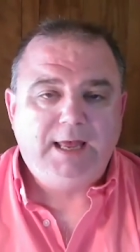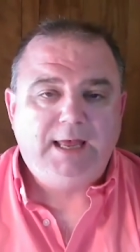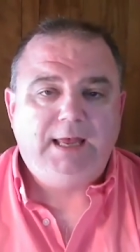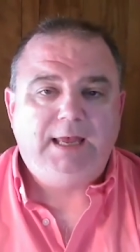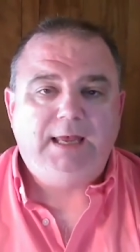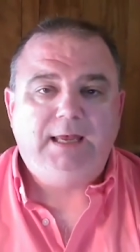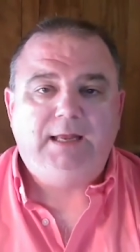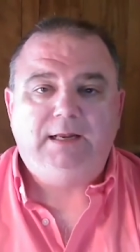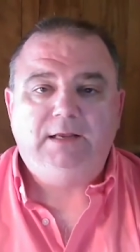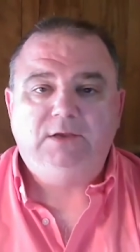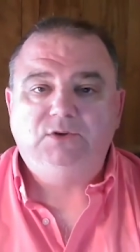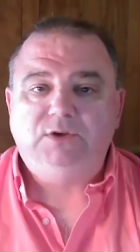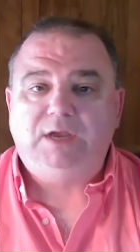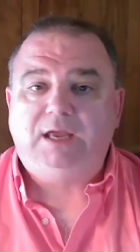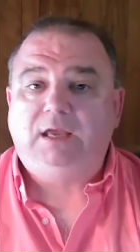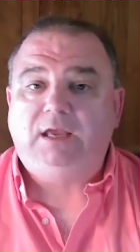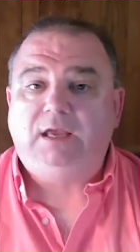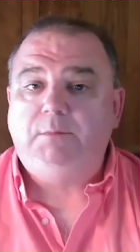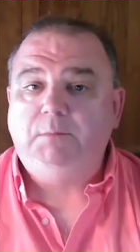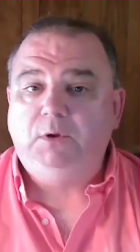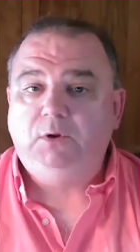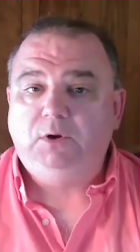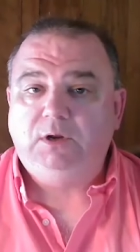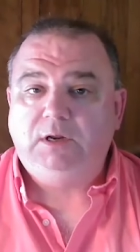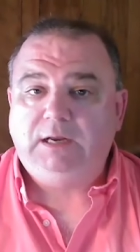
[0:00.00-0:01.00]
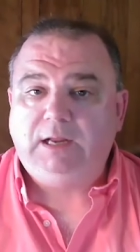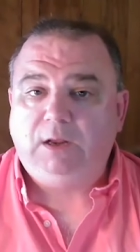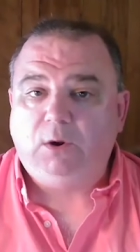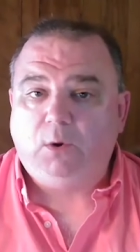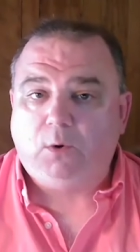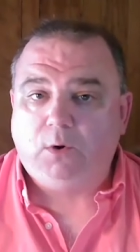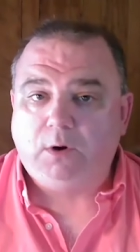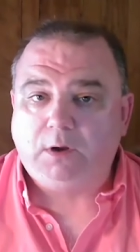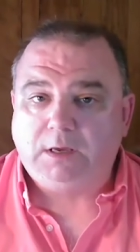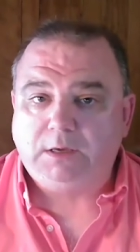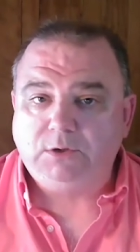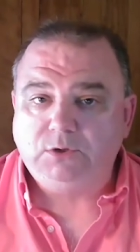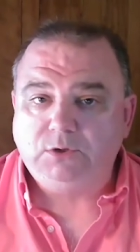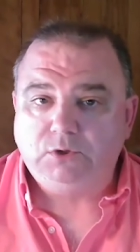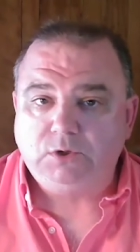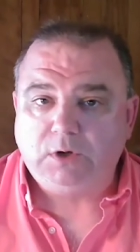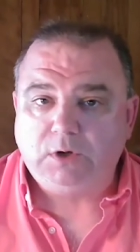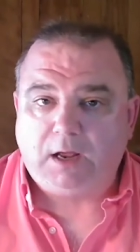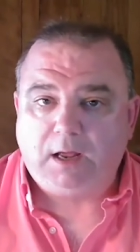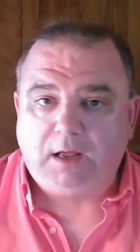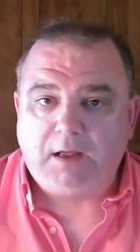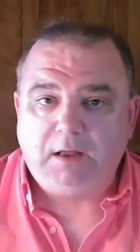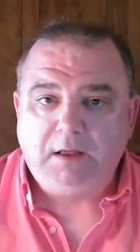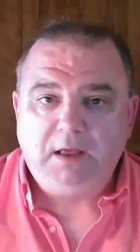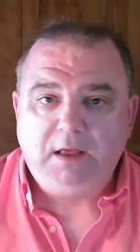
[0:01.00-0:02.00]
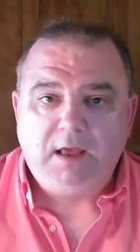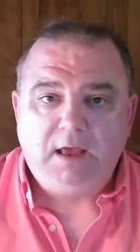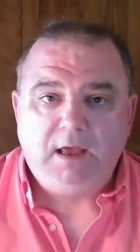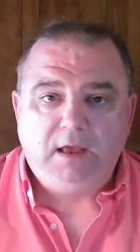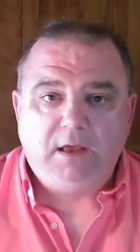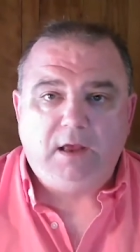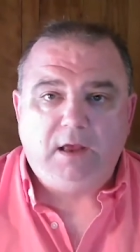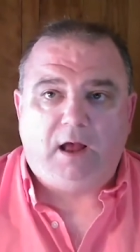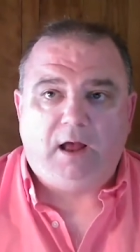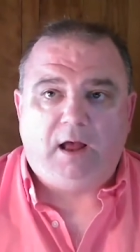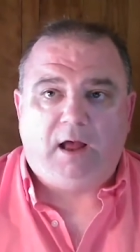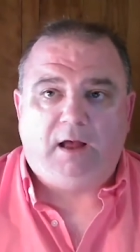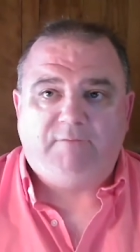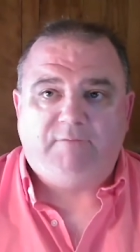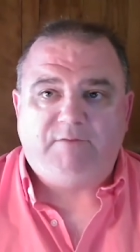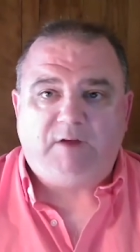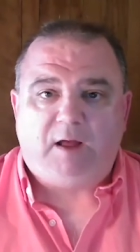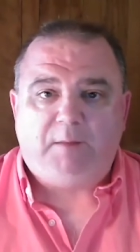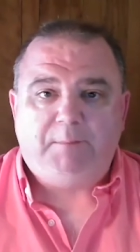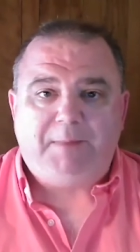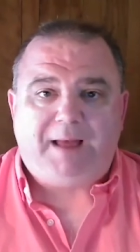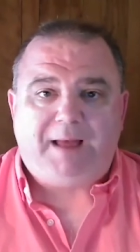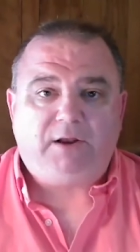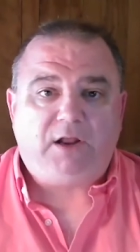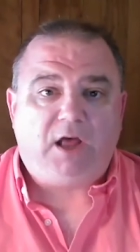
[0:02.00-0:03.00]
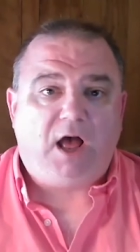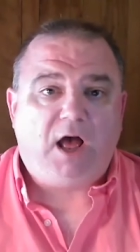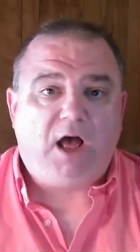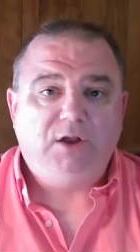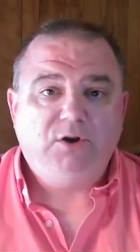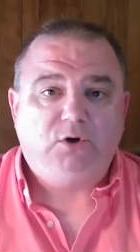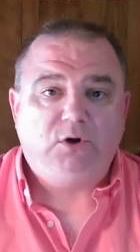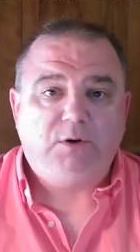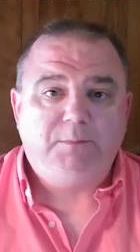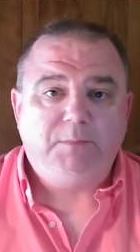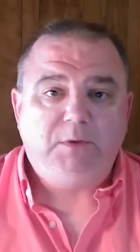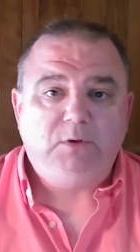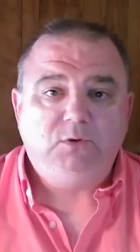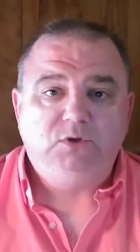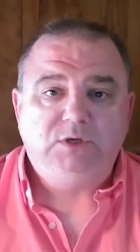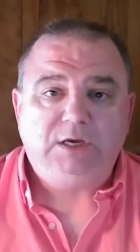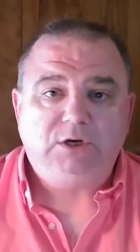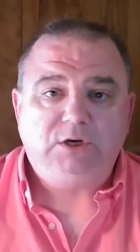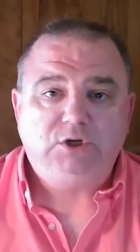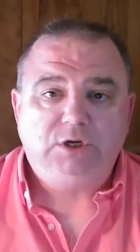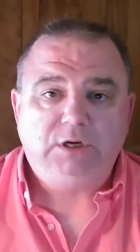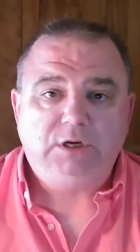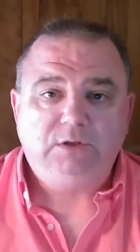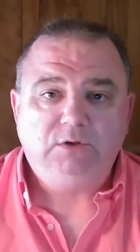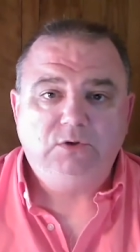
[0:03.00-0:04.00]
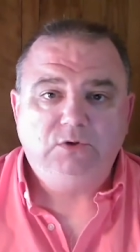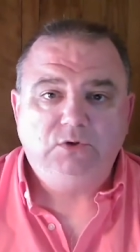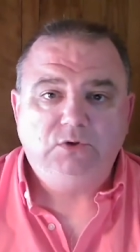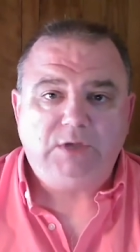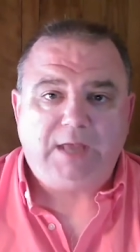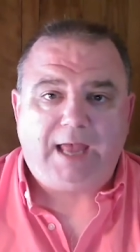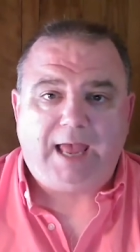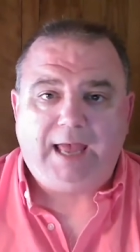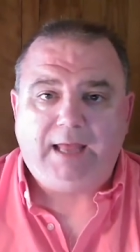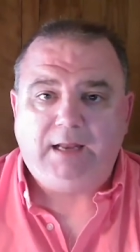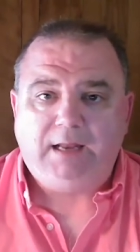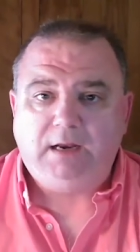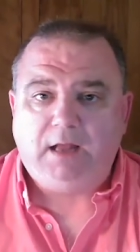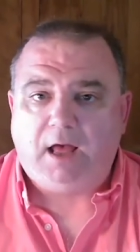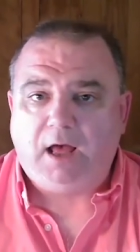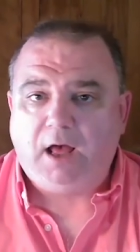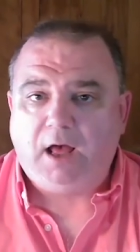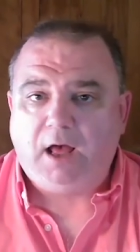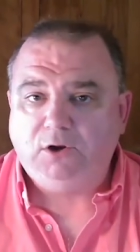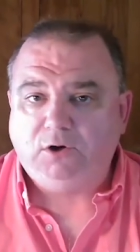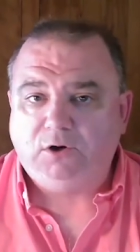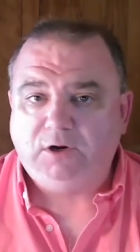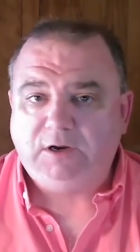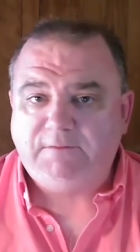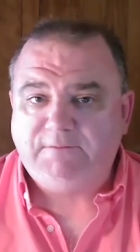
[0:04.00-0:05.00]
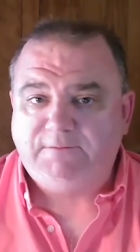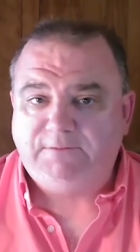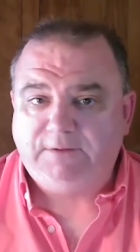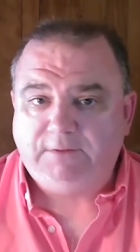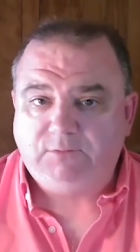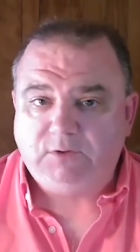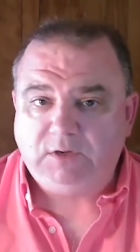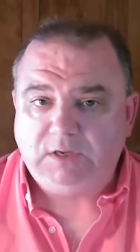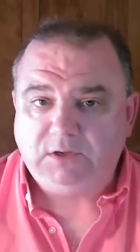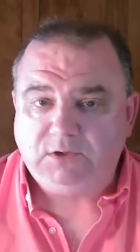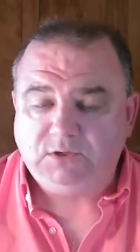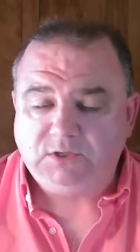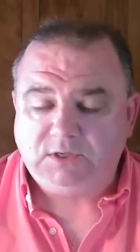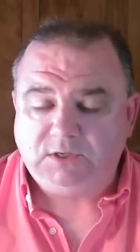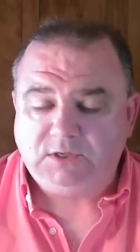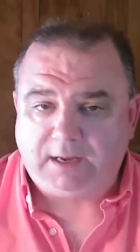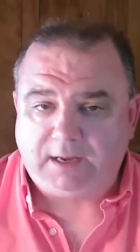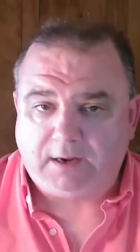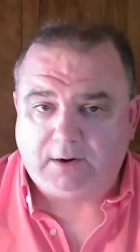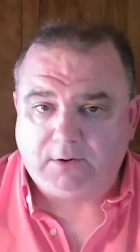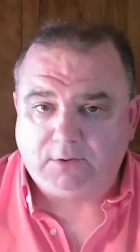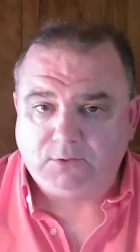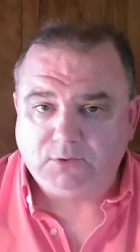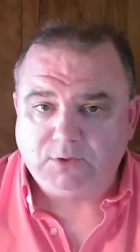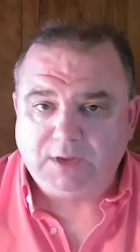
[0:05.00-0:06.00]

It is a community orchestra of about 100 musicians and 150 singers.